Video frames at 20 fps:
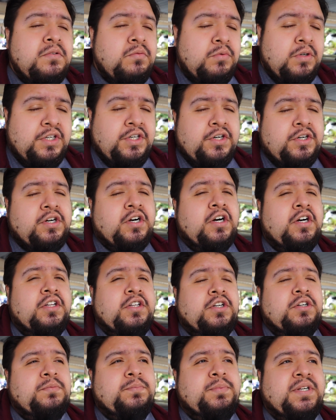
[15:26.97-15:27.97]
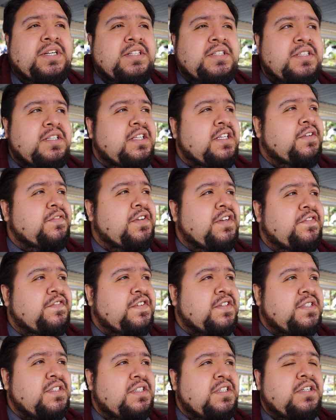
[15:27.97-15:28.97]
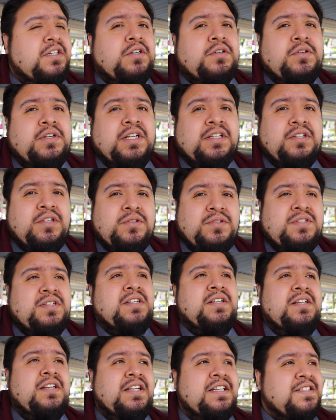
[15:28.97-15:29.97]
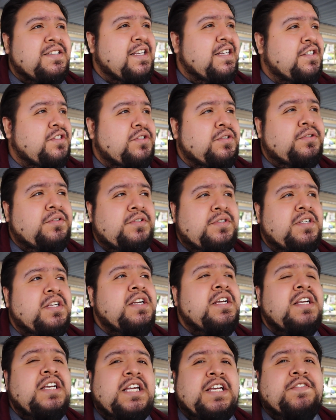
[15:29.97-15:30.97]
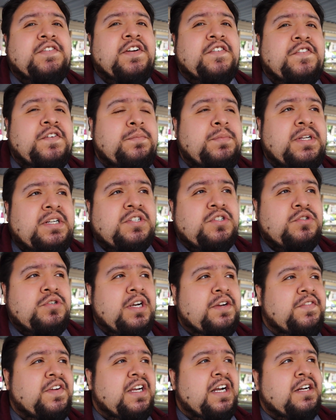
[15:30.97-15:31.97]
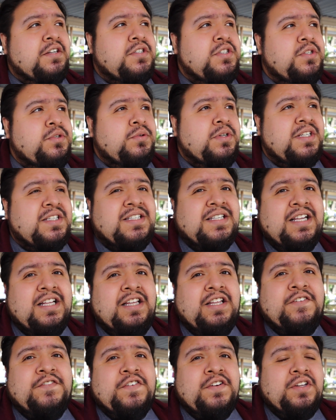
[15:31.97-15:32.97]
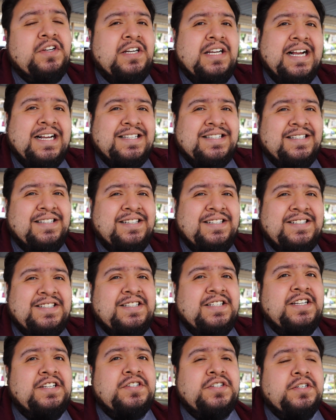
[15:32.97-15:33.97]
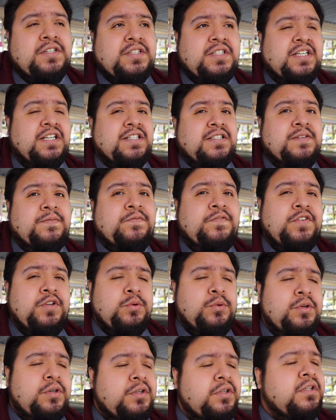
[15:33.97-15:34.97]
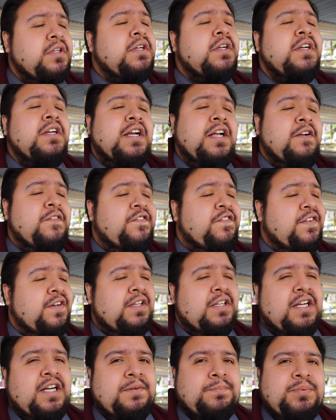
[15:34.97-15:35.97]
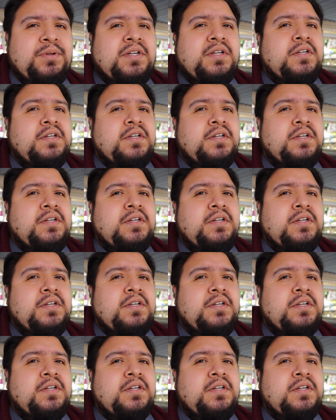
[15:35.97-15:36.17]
Run your car a little bit, even if it's to go get those essentials, even if it means driving out to a slightly further gasoline station to get some fuel and fill up.